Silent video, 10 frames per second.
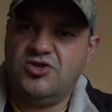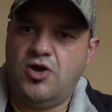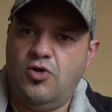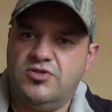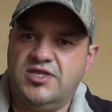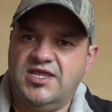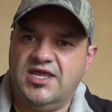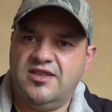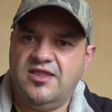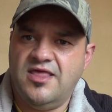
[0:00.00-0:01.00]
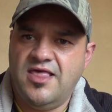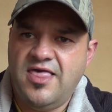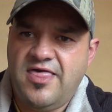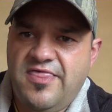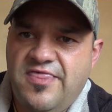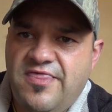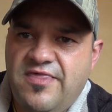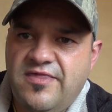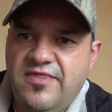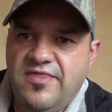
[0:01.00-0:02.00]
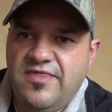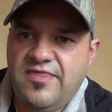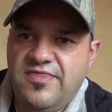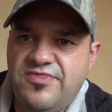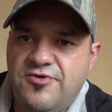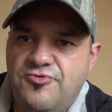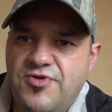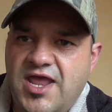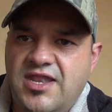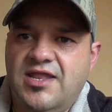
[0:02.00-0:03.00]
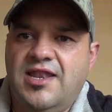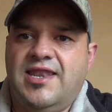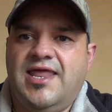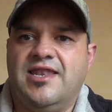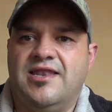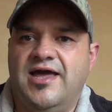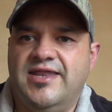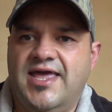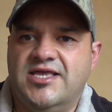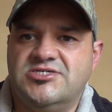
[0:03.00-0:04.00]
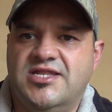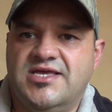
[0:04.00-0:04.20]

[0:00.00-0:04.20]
you hold it in, the red LED light actually